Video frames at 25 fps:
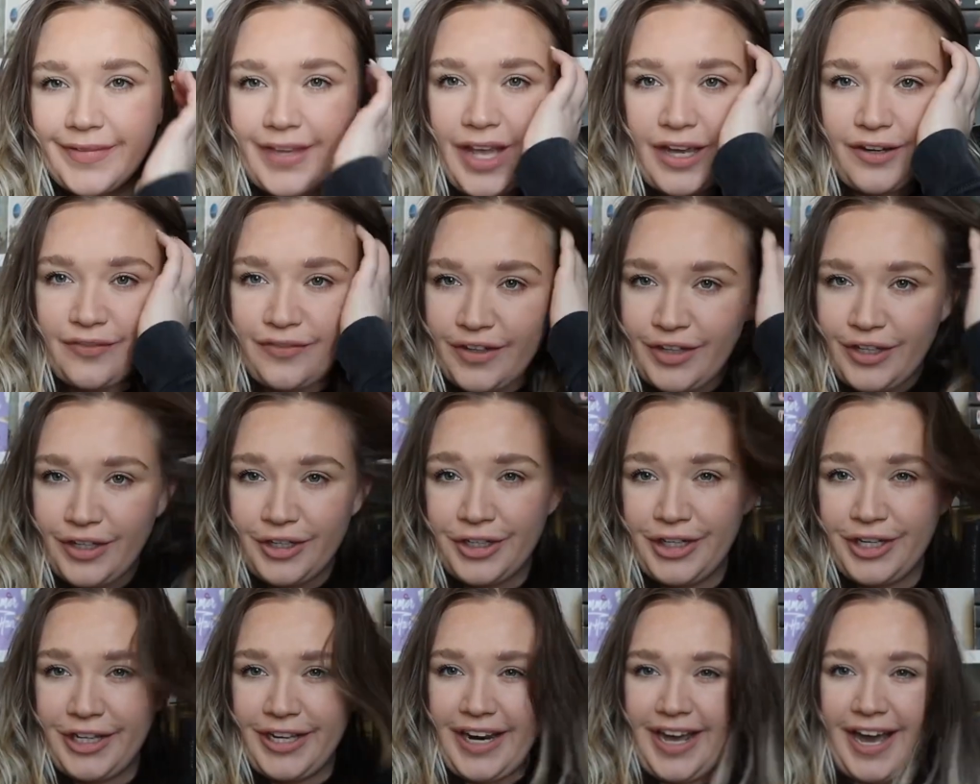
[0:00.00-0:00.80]
I
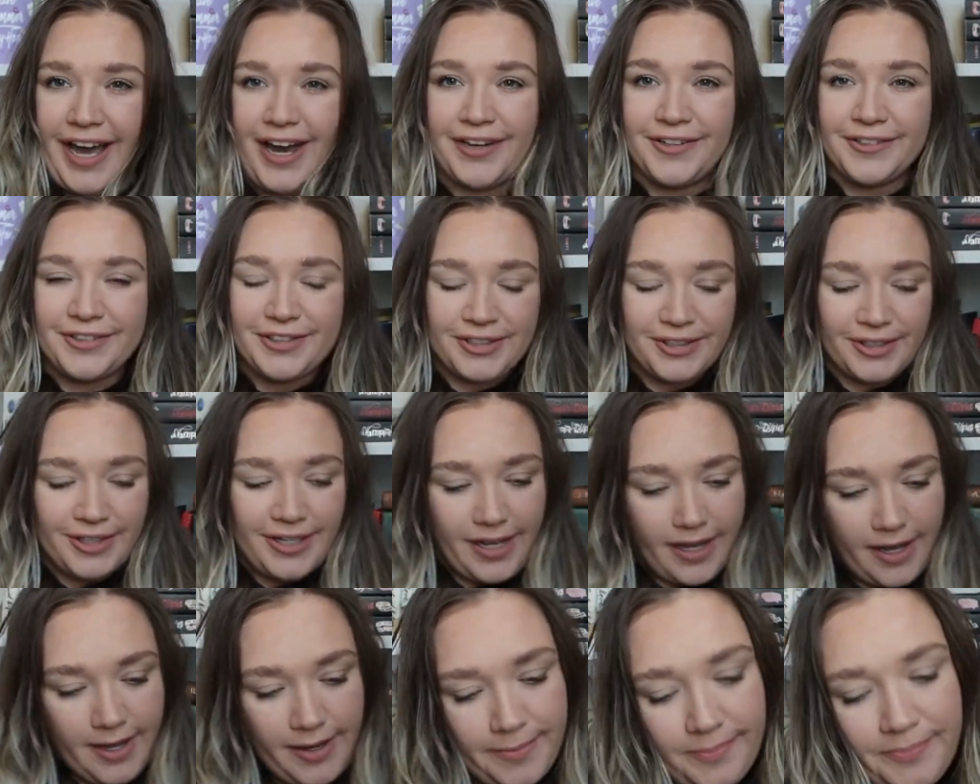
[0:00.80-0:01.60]
figured it out.
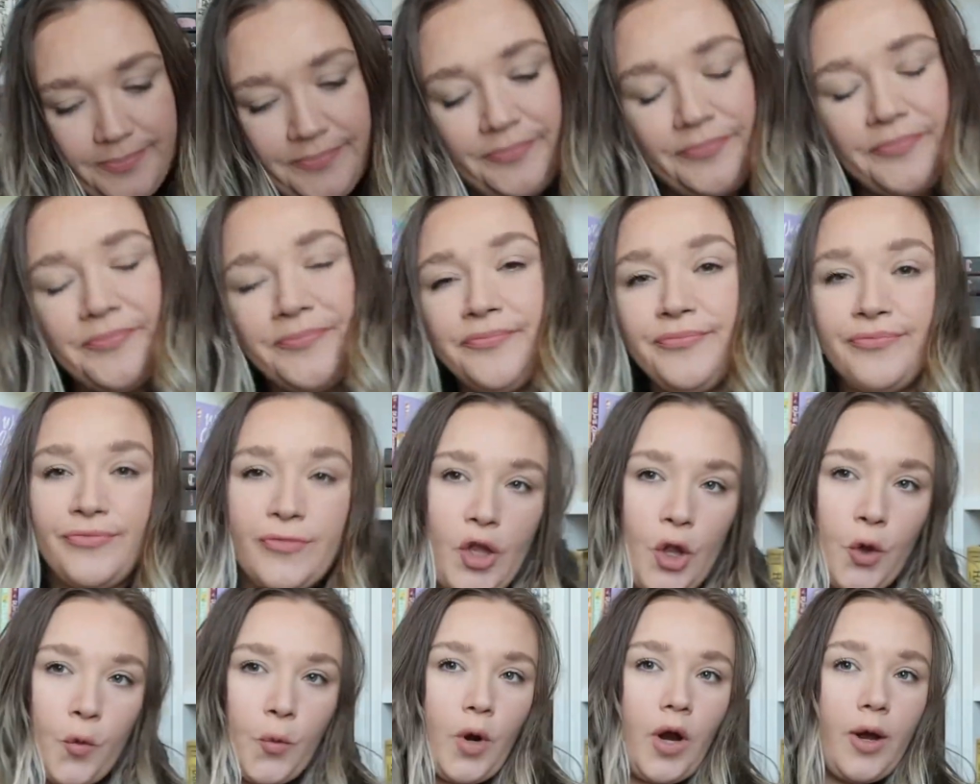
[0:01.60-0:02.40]

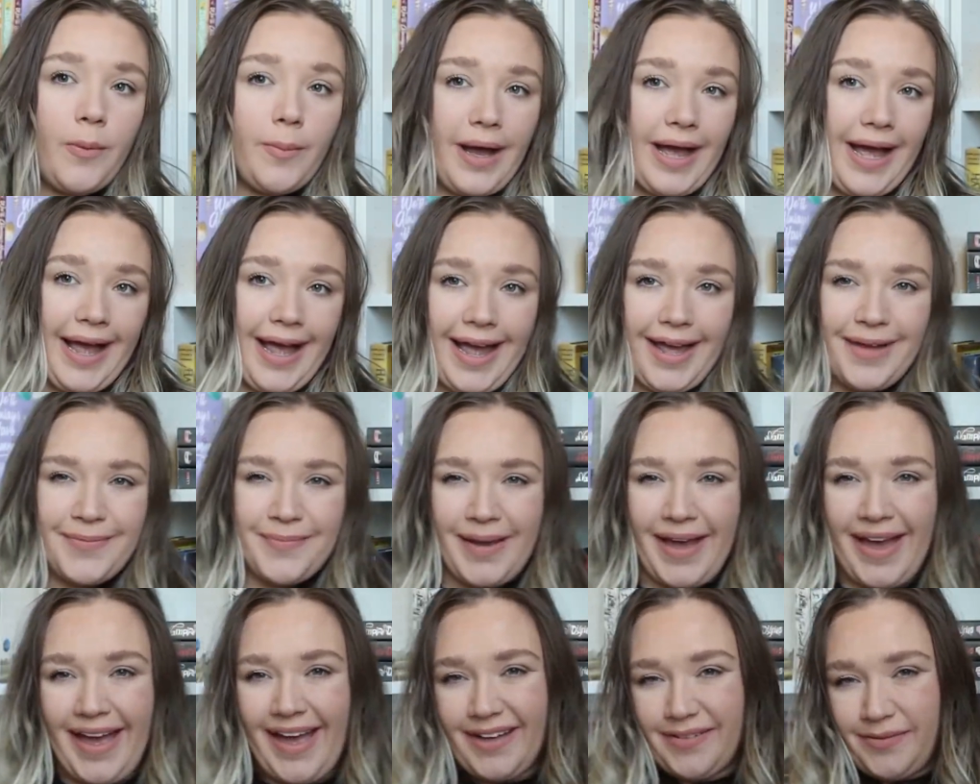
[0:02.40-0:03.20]
We're on my
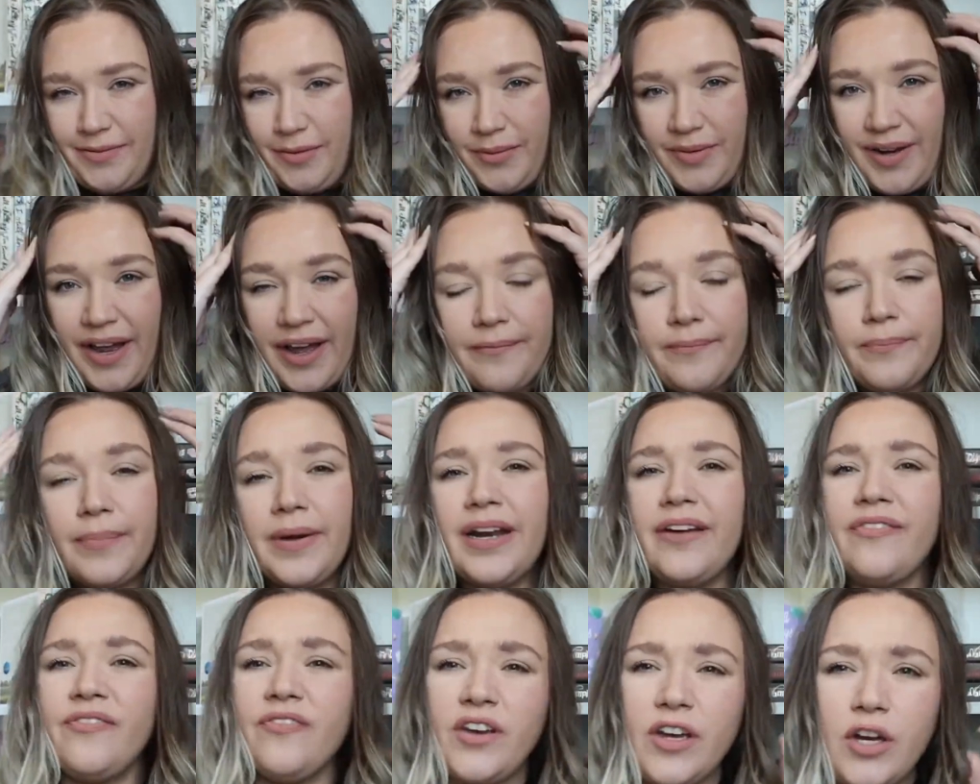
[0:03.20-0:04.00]
iPad, but
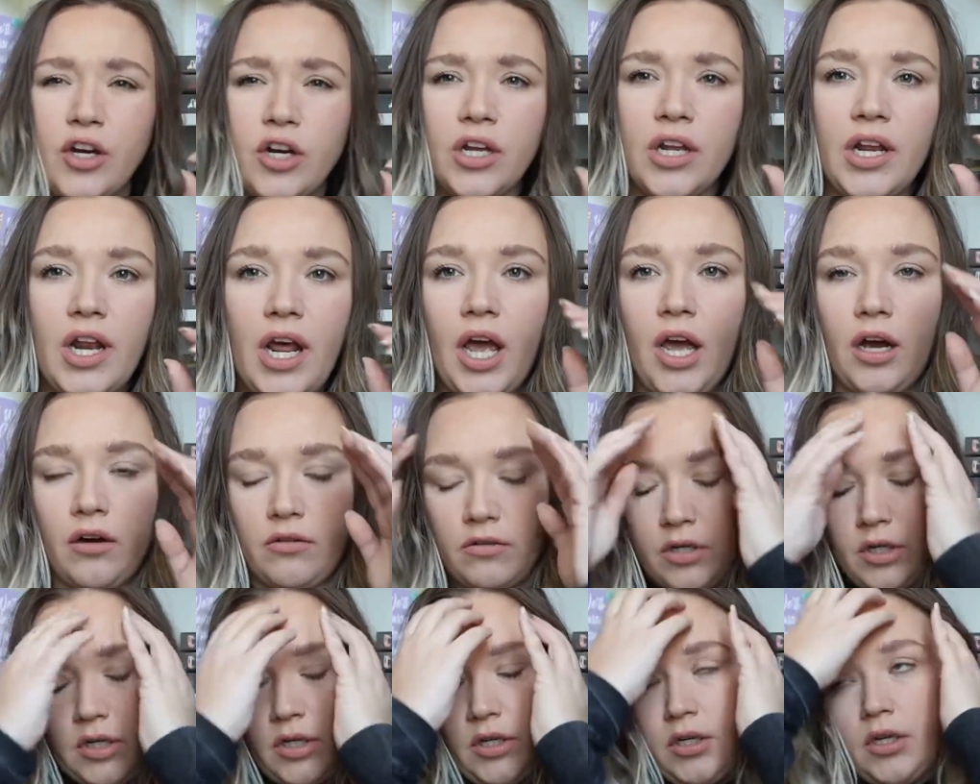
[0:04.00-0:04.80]
I figured it out.
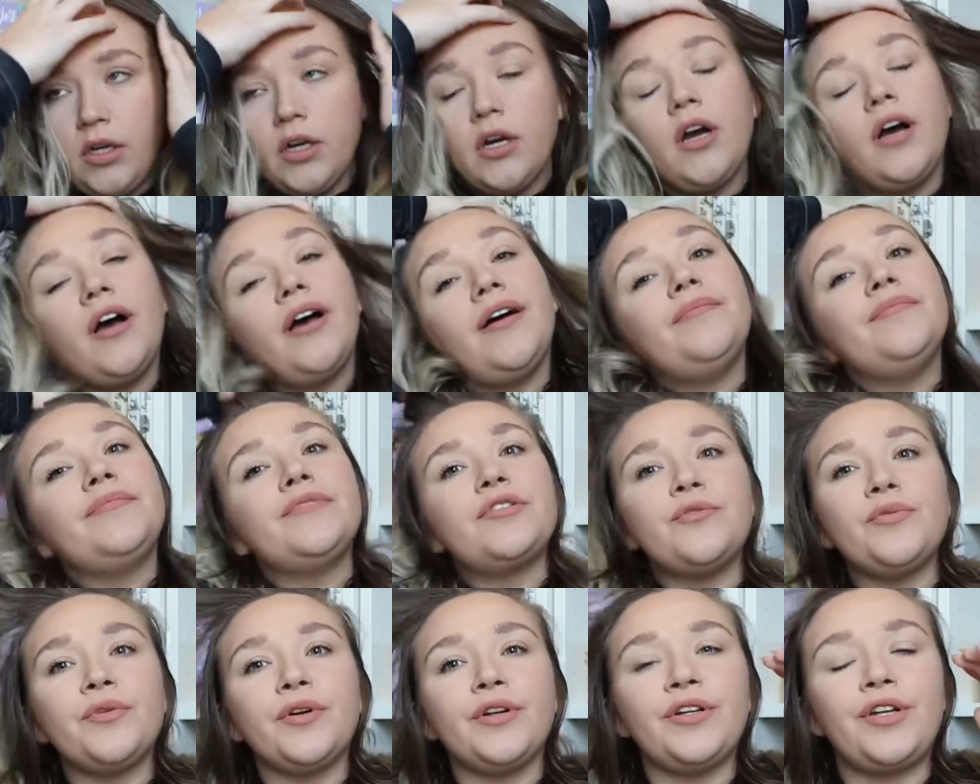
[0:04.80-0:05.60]

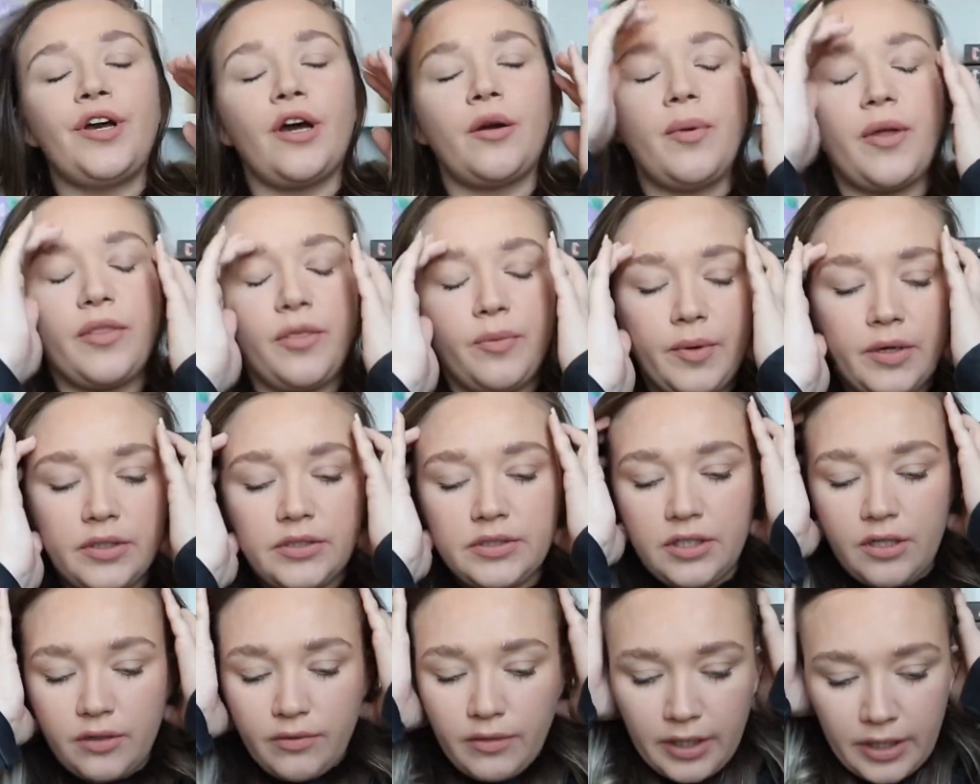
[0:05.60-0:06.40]
So we're going to talk about the books
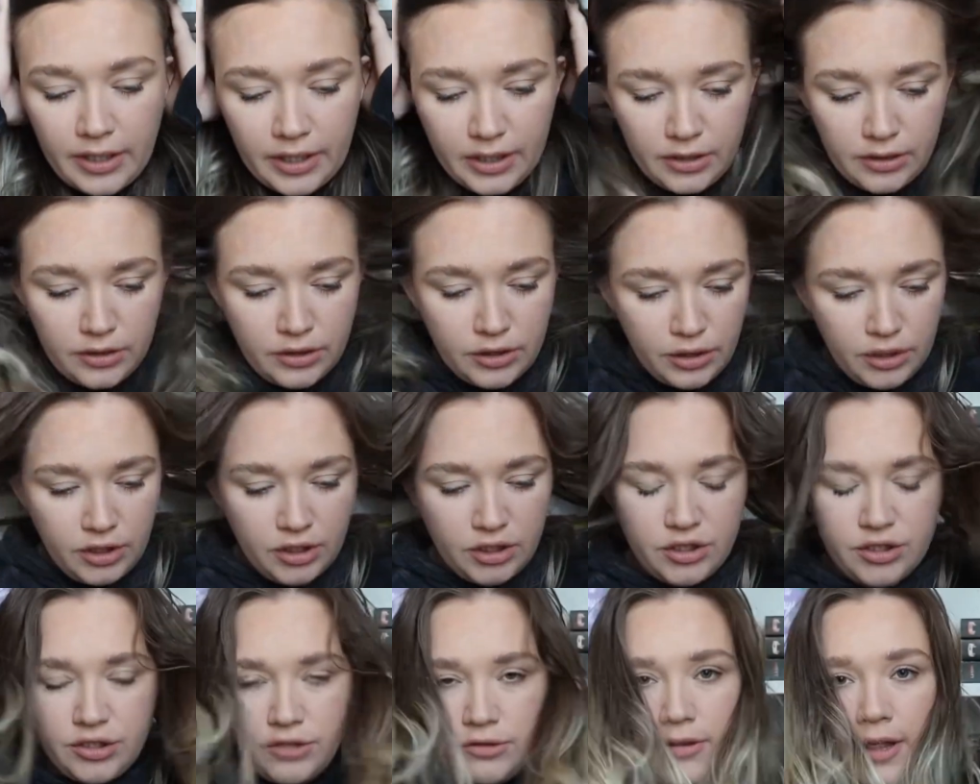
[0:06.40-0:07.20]
that I read in
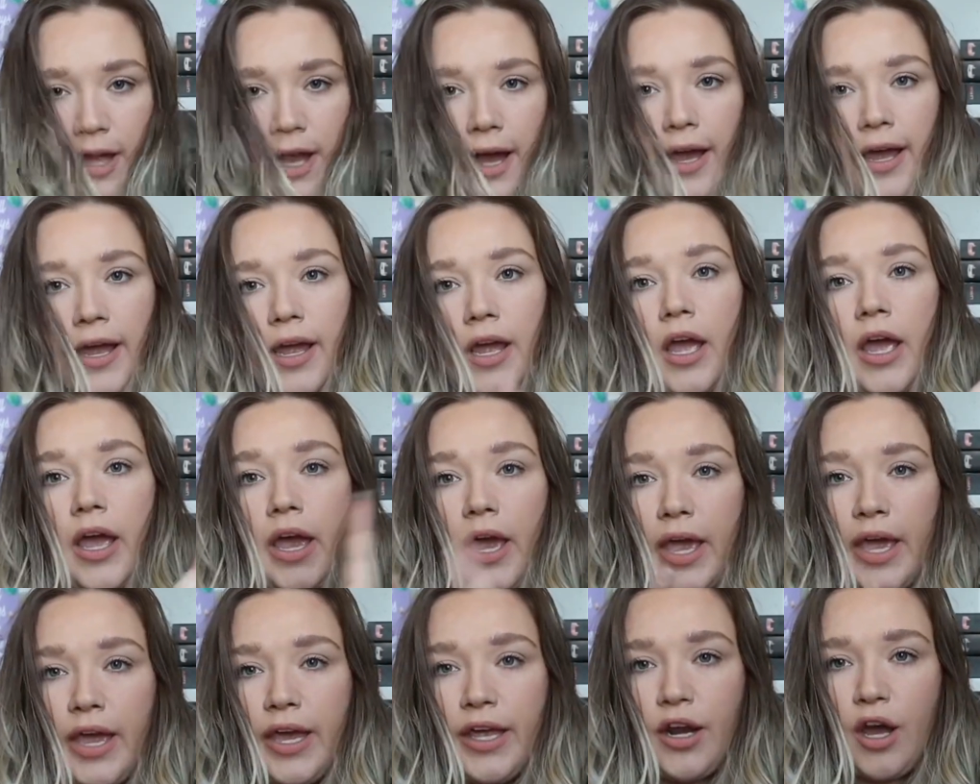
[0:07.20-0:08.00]
July
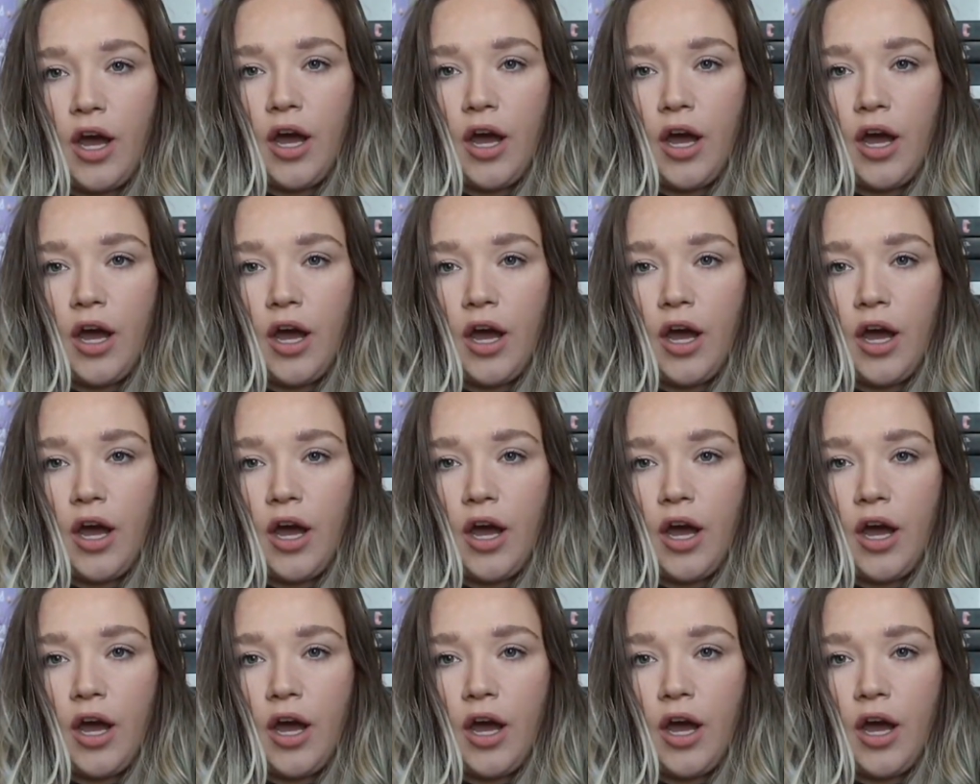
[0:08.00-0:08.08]
and